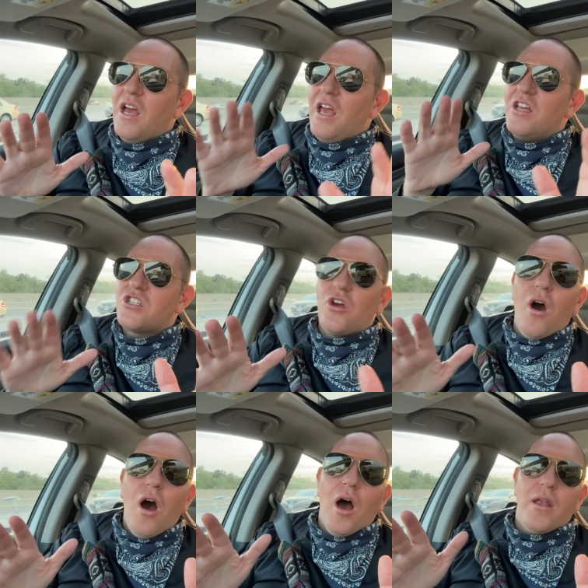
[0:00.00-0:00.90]
is
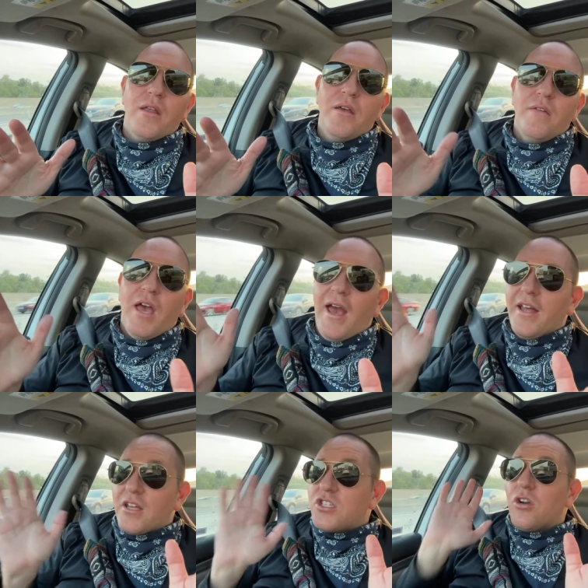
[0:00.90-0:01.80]
gone.
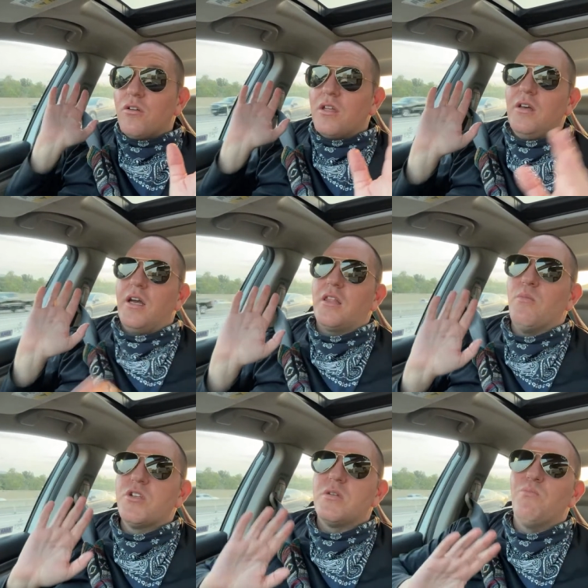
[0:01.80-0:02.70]
And like certainly like the
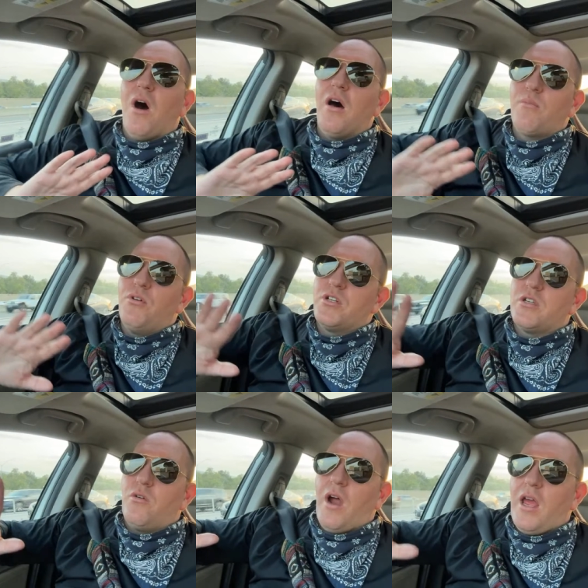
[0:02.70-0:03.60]
most symbolic
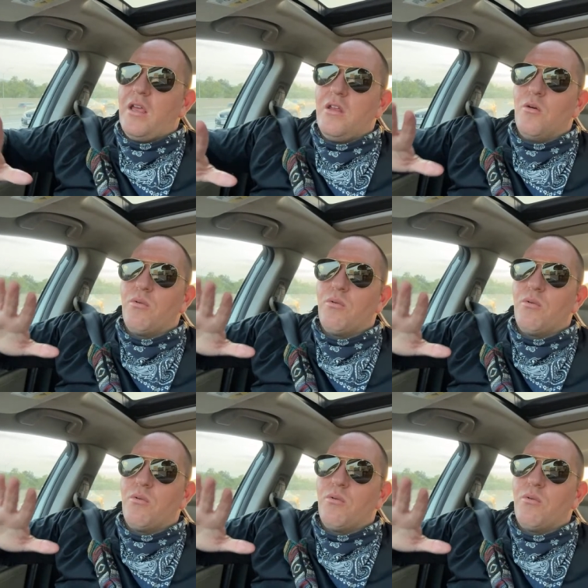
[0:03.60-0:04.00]
person, right,